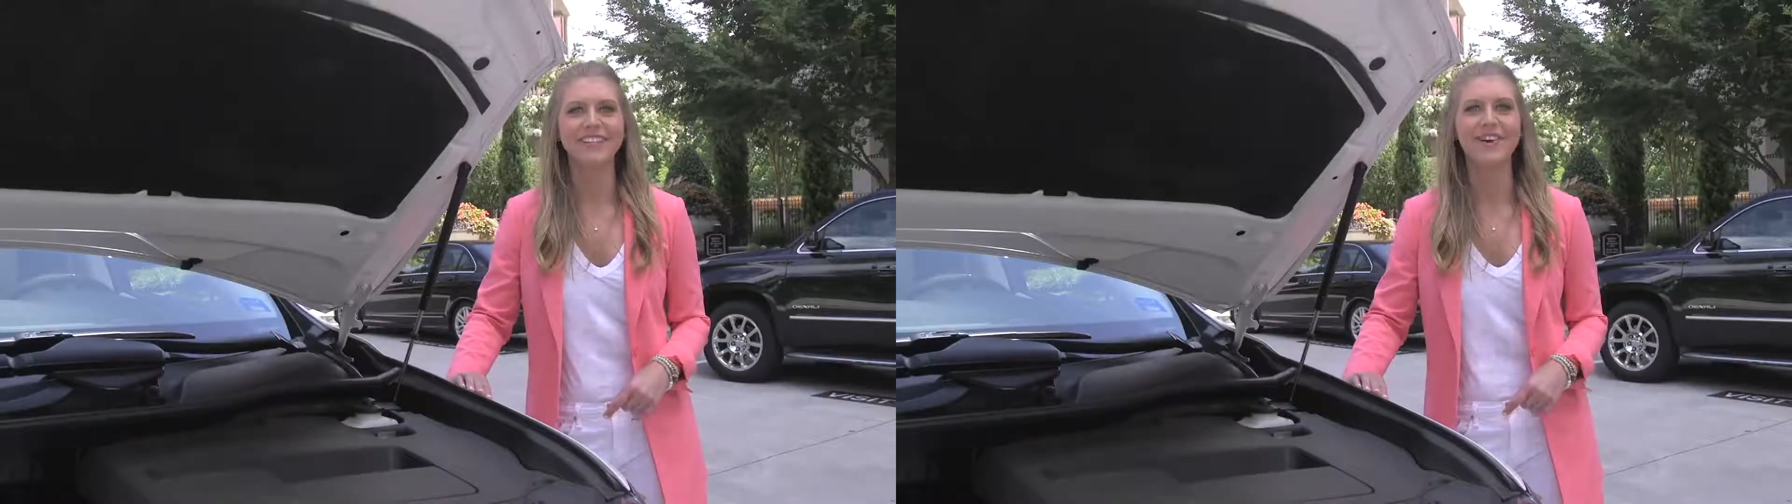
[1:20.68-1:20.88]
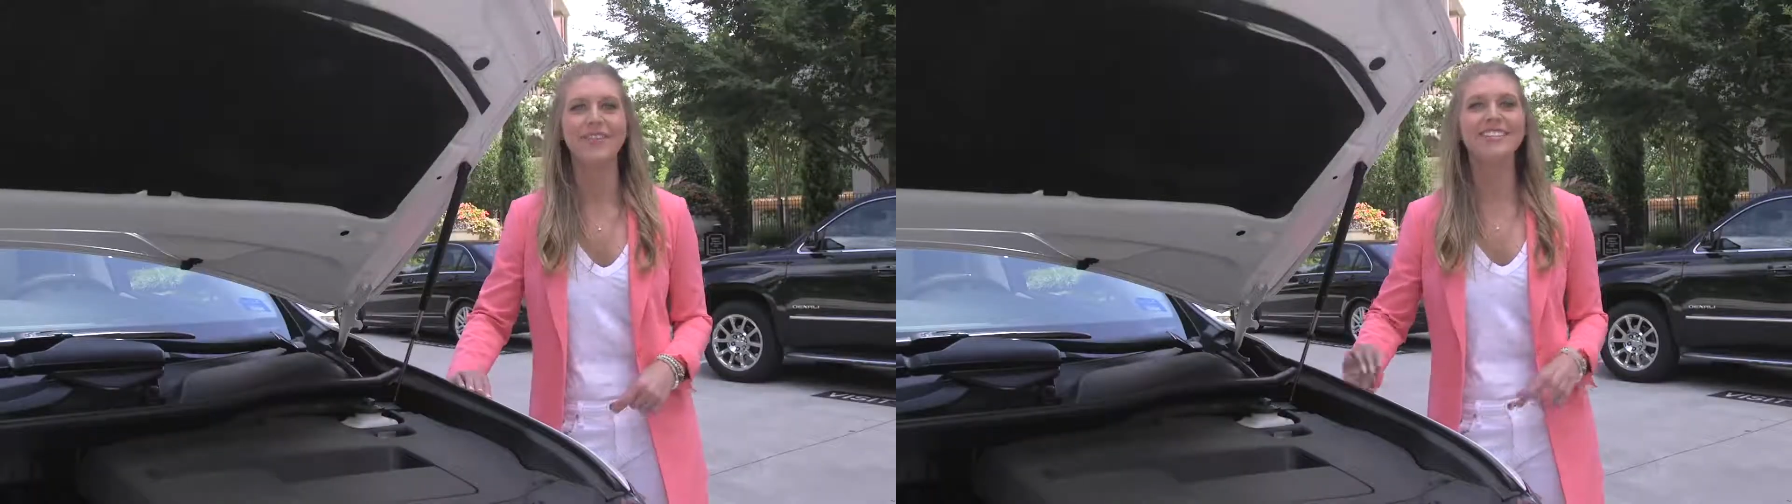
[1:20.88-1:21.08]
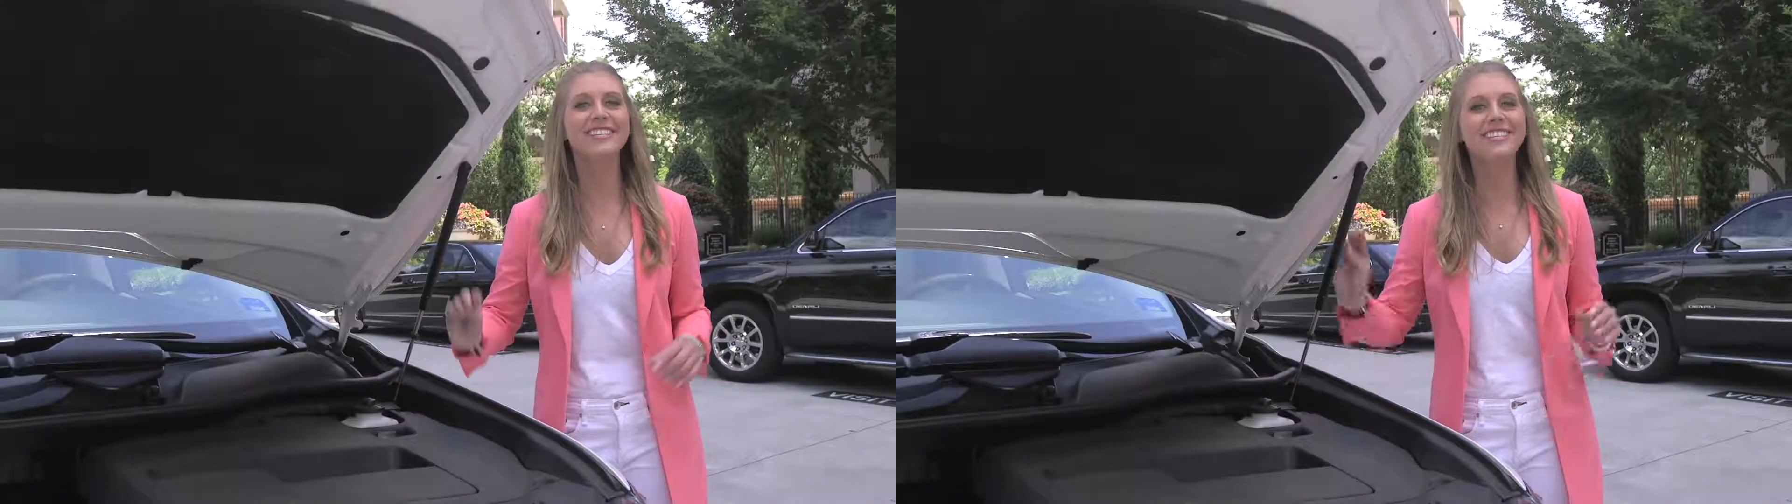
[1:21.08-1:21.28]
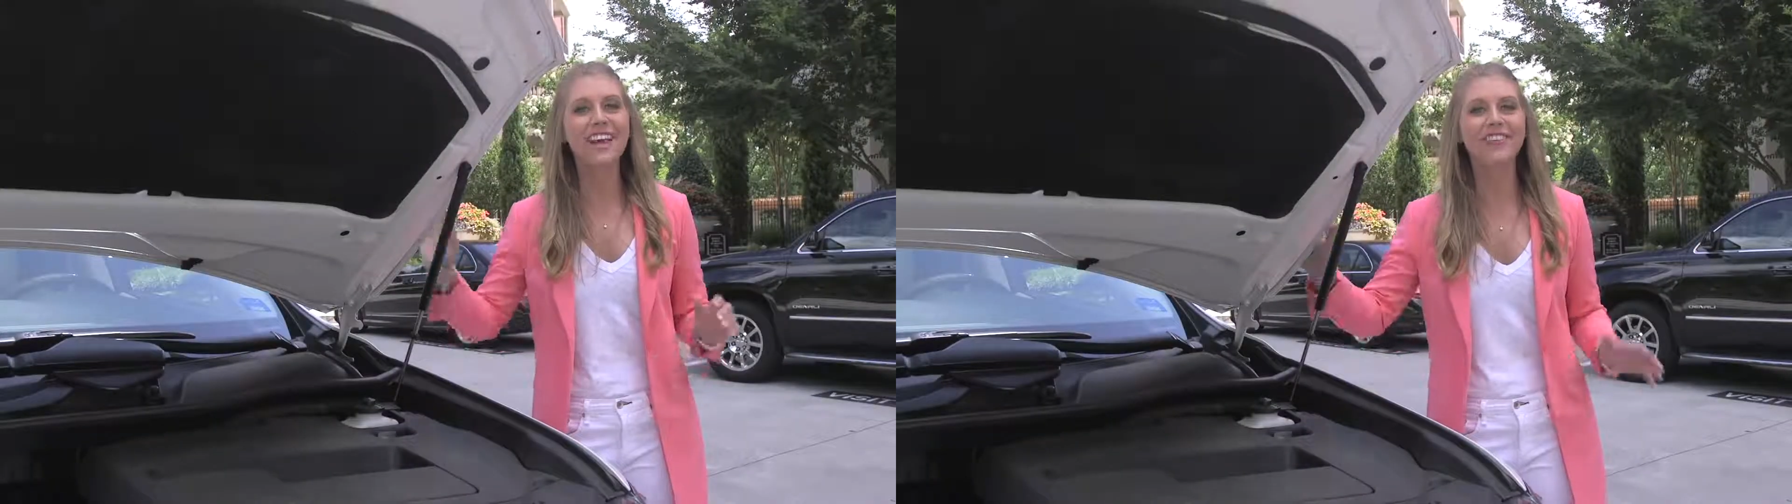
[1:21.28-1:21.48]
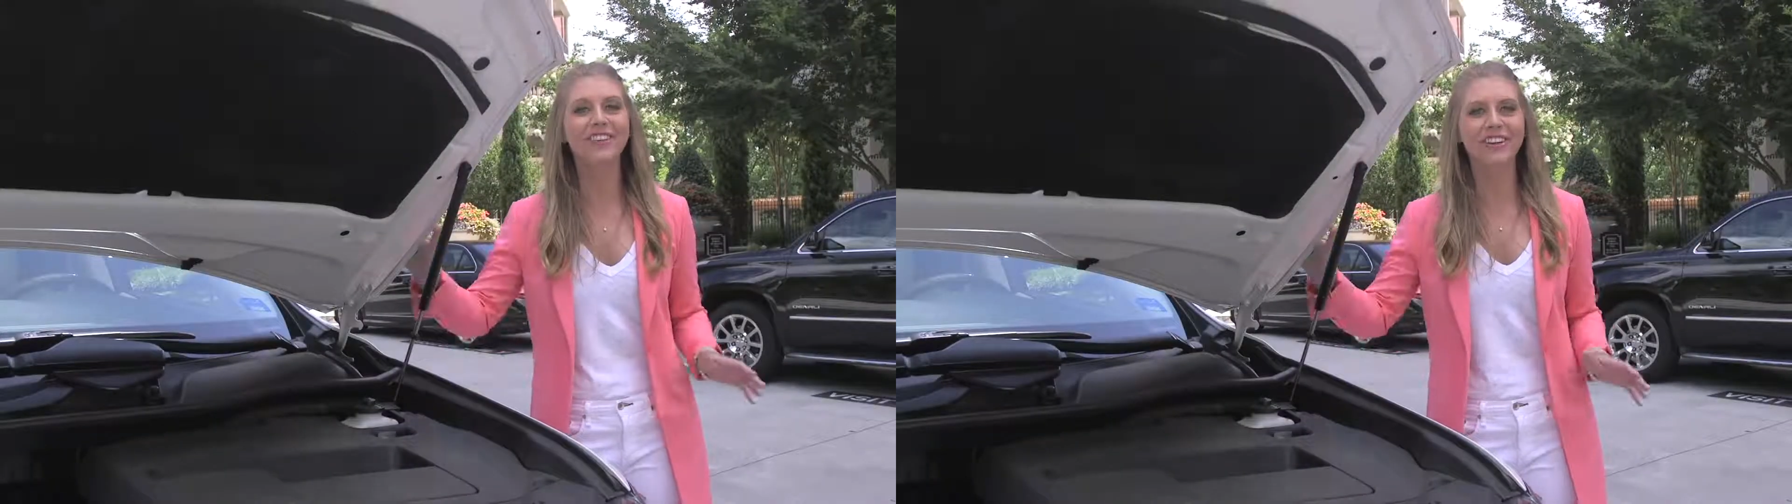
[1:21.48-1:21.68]
So this is
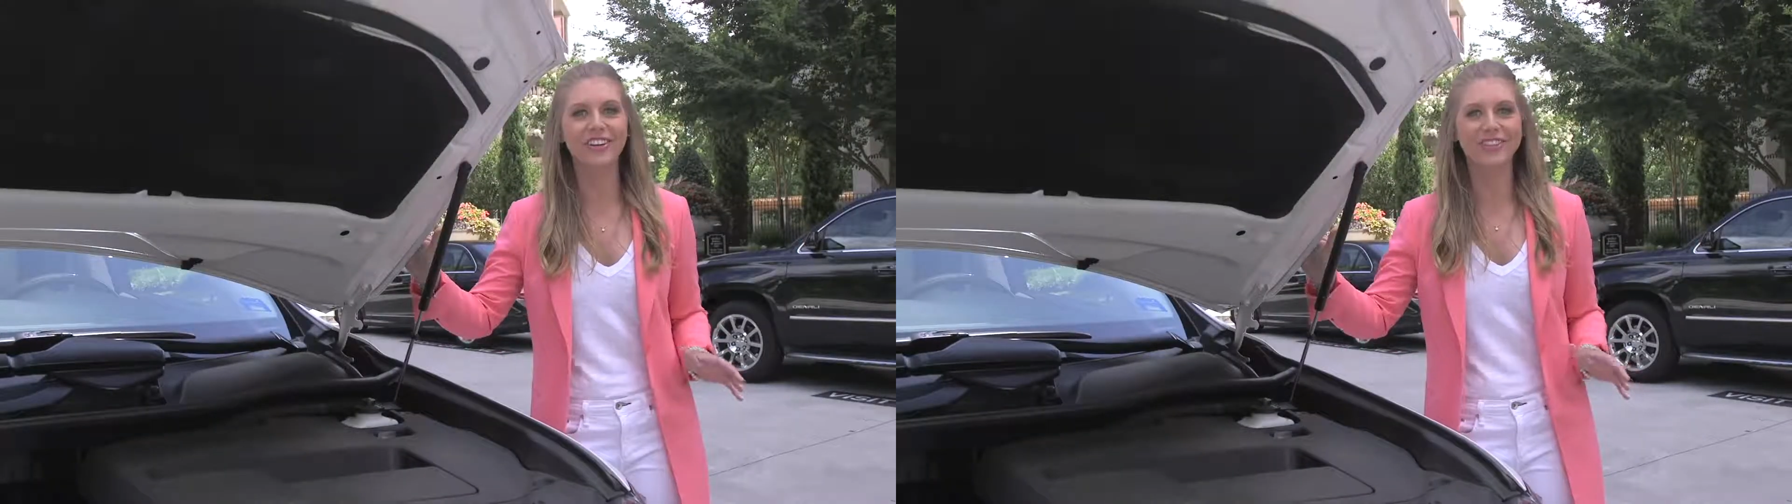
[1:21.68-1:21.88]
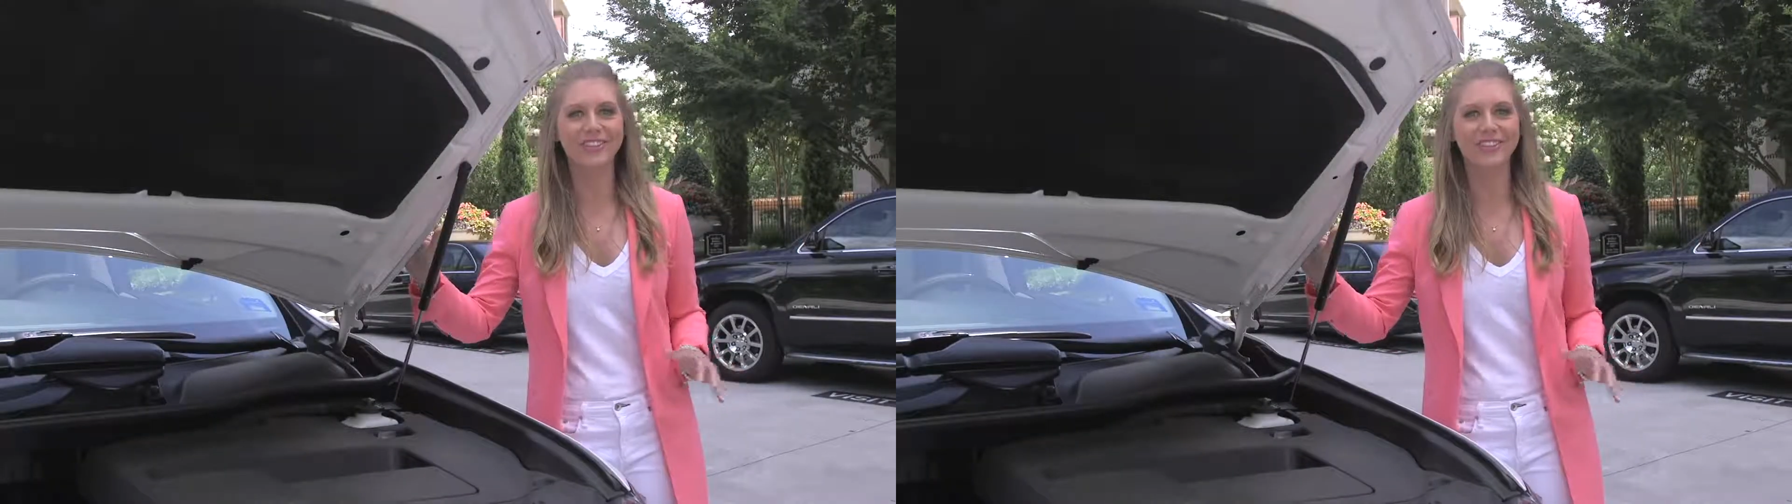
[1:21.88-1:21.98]
never a good